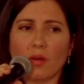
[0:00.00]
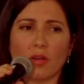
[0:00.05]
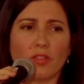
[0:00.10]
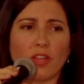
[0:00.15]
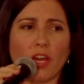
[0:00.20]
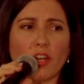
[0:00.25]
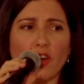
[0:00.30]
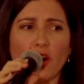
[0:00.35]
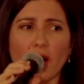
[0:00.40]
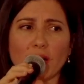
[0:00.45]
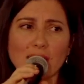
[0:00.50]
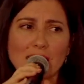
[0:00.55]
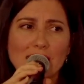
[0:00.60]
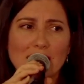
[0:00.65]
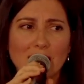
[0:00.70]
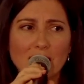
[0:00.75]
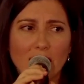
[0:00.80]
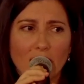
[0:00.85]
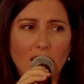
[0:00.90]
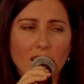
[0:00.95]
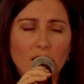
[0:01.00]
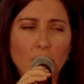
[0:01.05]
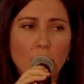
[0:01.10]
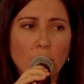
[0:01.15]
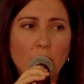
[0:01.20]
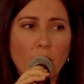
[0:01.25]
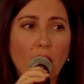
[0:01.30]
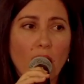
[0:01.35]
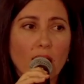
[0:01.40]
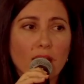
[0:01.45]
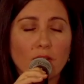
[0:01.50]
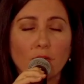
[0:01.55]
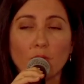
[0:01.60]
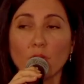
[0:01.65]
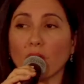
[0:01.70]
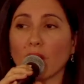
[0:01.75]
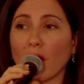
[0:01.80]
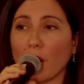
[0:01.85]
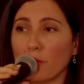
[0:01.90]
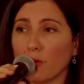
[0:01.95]
They don't understand, but
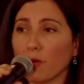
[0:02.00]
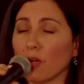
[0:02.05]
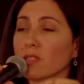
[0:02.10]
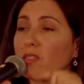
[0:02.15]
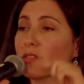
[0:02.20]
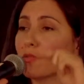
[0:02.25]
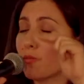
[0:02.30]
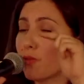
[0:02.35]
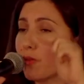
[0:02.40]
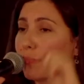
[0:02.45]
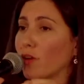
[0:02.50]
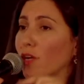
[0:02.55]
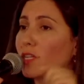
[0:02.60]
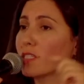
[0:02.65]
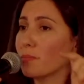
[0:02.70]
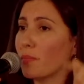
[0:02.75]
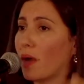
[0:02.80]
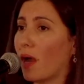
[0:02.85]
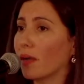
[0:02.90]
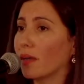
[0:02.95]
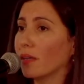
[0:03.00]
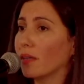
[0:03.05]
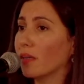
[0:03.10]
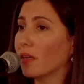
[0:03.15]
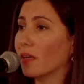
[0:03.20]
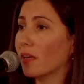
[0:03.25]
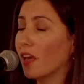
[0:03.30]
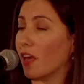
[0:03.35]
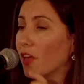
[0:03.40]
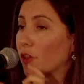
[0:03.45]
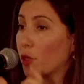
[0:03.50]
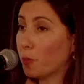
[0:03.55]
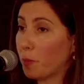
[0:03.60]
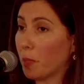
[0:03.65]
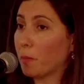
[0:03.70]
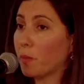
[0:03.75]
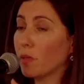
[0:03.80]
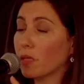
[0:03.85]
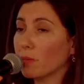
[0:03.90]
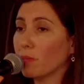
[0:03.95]
when I post reverse marketing, the
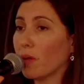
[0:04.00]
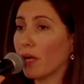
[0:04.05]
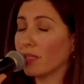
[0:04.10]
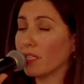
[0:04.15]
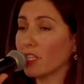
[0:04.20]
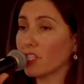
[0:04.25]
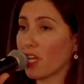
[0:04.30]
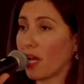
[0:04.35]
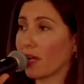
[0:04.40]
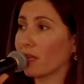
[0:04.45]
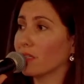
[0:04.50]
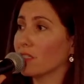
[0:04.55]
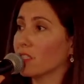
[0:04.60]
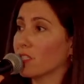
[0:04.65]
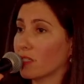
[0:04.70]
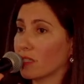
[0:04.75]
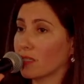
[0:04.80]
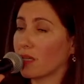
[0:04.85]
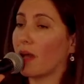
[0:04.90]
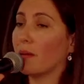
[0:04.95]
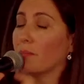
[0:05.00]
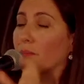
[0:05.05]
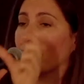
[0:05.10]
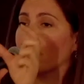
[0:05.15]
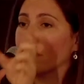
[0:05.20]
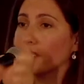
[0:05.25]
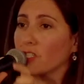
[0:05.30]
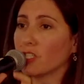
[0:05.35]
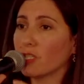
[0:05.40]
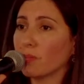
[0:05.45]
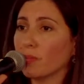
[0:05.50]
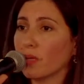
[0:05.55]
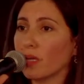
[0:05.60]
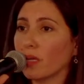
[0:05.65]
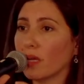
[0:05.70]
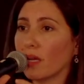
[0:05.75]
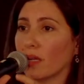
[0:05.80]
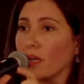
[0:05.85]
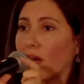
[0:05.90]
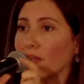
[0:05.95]
people in my niche actually start messaging me
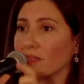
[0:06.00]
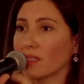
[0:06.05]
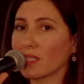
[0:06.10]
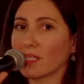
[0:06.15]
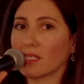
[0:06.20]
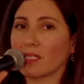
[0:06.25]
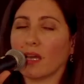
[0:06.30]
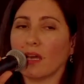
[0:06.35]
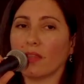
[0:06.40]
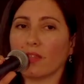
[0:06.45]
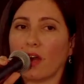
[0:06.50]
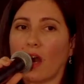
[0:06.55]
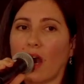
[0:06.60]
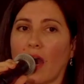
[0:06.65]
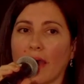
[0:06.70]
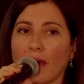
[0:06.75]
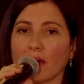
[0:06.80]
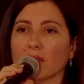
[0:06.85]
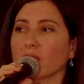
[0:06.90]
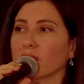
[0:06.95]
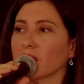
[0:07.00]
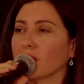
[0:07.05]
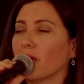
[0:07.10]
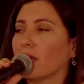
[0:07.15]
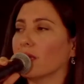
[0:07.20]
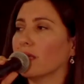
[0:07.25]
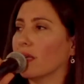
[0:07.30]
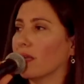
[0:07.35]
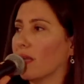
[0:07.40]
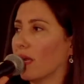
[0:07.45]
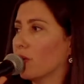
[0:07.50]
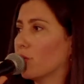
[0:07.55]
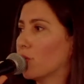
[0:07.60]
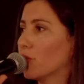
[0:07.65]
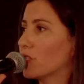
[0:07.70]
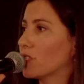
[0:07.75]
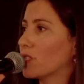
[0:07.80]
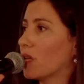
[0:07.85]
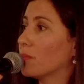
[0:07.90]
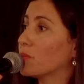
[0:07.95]
and understand that I understand their
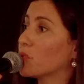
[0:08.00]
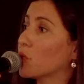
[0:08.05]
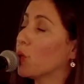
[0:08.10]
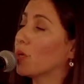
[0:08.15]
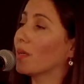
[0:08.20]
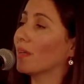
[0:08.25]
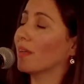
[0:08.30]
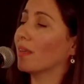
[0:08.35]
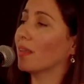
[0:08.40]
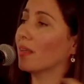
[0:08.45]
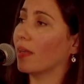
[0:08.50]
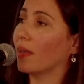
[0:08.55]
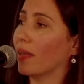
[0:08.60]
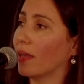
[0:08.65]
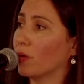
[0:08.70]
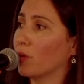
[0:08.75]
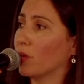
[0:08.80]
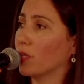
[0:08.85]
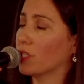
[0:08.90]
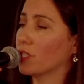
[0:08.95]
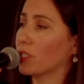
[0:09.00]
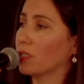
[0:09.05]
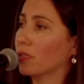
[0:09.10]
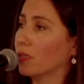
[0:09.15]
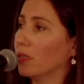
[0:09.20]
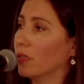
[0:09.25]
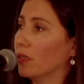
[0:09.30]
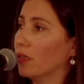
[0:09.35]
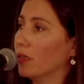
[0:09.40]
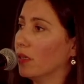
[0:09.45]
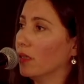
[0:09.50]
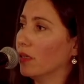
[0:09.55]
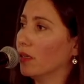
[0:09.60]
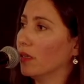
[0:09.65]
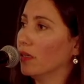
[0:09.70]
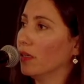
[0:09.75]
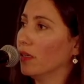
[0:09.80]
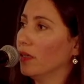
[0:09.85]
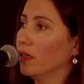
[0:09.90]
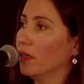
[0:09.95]
language, so I'm talking language.
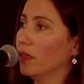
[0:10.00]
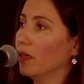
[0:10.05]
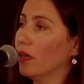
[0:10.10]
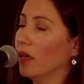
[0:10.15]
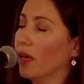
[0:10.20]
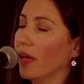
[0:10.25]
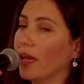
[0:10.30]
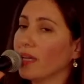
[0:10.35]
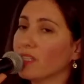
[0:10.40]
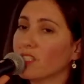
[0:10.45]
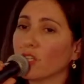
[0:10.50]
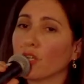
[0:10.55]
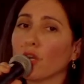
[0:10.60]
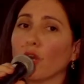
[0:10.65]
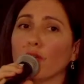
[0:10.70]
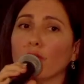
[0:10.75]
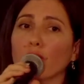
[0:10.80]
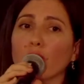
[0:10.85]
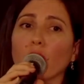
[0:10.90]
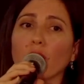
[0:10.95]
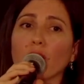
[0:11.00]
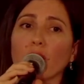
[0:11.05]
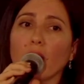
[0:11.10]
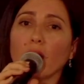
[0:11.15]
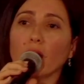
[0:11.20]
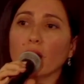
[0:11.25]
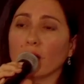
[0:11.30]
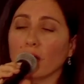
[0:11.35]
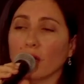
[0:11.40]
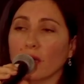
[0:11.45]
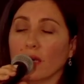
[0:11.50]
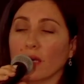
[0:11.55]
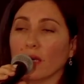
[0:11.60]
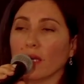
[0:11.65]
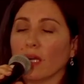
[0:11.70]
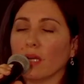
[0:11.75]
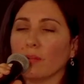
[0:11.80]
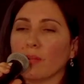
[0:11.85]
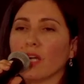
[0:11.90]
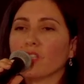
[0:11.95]
And to go further,
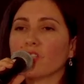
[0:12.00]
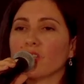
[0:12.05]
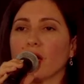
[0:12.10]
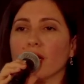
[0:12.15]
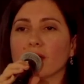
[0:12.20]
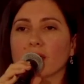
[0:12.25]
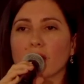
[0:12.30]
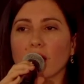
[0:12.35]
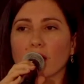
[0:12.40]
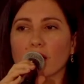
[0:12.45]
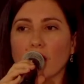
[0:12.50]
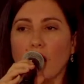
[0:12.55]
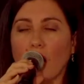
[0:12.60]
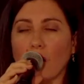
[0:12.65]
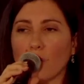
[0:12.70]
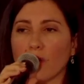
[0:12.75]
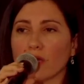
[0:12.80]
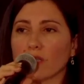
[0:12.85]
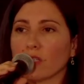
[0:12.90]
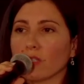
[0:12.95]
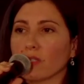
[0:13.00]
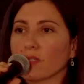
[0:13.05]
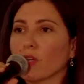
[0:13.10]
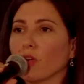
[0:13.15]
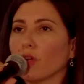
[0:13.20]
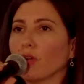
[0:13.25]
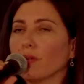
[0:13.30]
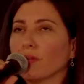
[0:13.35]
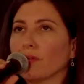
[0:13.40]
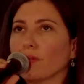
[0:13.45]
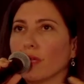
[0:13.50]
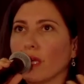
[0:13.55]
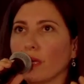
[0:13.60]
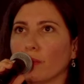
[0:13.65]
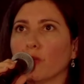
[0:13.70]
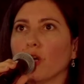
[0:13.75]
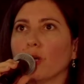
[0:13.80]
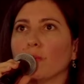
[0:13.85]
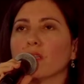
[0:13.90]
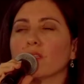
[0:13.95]
imagine so
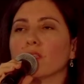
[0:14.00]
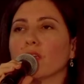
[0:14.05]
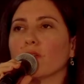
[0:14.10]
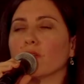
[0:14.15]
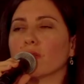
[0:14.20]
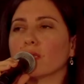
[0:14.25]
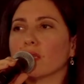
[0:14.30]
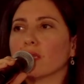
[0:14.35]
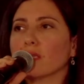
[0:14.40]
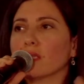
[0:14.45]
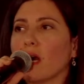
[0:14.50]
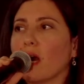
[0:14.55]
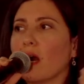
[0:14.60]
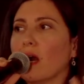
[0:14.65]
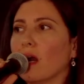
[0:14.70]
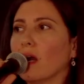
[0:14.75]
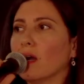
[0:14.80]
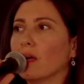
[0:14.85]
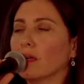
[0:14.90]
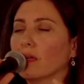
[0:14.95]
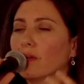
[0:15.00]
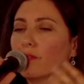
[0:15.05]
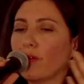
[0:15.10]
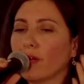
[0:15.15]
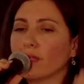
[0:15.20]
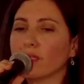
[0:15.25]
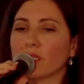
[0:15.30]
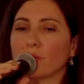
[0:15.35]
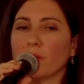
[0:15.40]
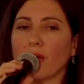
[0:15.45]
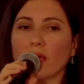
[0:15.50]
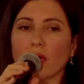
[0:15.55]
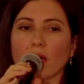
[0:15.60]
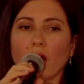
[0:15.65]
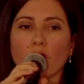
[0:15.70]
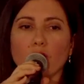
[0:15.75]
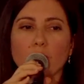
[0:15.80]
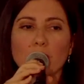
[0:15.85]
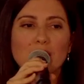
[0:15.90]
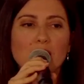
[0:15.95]
employment services are funded by the
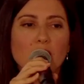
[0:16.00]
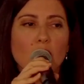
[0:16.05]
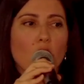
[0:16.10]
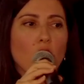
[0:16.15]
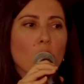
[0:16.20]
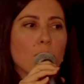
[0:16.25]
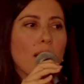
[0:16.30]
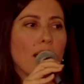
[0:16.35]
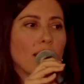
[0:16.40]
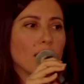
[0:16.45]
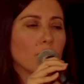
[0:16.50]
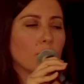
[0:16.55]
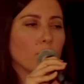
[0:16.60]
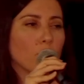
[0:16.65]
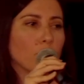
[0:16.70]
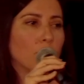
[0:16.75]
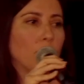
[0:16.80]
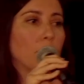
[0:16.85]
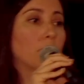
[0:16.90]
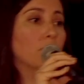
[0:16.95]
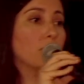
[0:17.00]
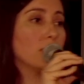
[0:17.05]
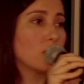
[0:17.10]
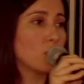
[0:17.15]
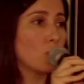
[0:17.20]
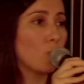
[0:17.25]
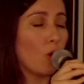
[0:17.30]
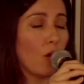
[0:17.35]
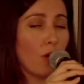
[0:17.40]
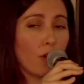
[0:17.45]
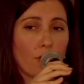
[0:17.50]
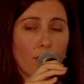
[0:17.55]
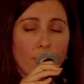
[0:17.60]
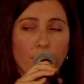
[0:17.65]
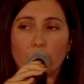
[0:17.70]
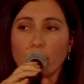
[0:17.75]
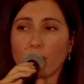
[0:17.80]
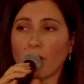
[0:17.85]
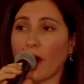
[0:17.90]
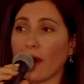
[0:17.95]
government to help unemployed people into work,
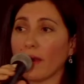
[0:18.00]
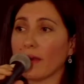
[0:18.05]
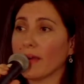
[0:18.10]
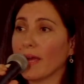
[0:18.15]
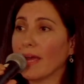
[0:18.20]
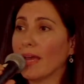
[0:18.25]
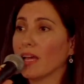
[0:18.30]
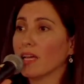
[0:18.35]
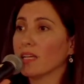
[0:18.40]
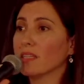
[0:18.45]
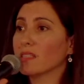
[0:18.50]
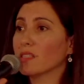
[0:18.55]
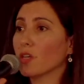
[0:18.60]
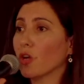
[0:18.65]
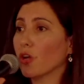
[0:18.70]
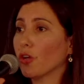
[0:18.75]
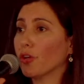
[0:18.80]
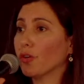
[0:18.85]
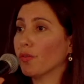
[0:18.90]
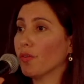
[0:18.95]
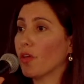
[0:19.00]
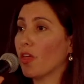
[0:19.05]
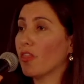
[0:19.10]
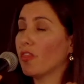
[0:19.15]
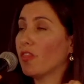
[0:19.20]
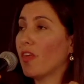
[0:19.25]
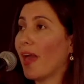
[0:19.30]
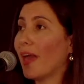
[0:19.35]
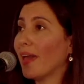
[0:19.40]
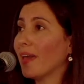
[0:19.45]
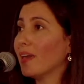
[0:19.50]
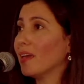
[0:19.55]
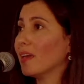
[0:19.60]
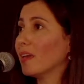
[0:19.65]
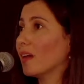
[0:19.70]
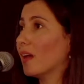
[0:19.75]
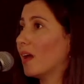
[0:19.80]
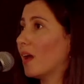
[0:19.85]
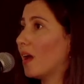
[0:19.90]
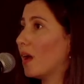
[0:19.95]
right? So
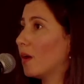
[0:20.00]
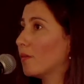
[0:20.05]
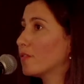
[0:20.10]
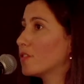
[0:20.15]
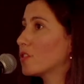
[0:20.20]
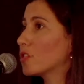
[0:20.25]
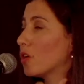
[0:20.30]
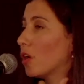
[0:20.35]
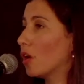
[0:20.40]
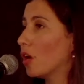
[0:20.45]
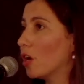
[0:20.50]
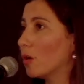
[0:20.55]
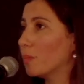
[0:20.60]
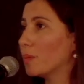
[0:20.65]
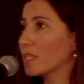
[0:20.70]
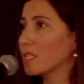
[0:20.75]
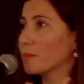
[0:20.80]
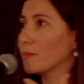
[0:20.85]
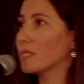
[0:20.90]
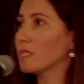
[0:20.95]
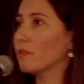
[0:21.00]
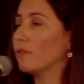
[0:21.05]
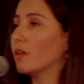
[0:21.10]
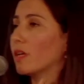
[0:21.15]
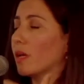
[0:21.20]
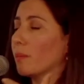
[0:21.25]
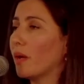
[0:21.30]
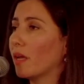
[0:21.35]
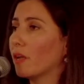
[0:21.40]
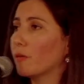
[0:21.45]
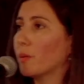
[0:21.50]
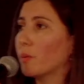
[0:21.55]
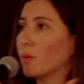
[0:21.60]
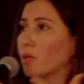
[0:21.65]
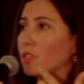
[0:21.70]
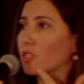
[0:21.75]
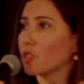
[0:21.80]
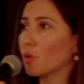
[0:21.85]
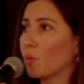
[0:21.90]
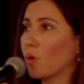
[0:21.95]
they have to help a specific amount of people
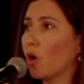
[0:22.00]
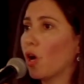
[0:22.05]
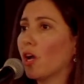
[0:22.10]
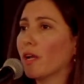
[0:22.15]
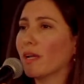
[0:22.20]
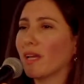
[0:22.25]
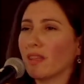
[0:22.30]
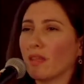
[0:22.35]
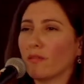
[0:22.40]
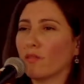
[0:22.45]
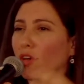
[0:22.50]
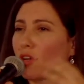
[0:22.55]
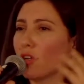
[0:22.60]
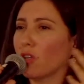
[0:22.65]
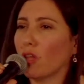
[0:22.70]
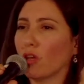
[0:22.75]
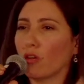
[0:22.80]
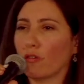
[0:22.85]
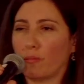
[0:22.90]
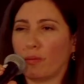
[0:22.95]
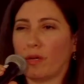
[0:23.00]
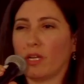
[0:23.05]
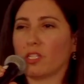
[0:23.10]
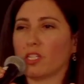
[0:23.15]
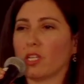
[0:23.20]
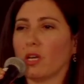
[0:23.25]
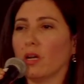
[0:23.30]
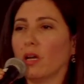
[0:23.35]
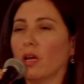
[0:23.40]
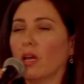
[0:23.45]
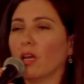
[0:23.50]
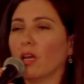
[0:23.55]
into work, and they've got a lot of pressure.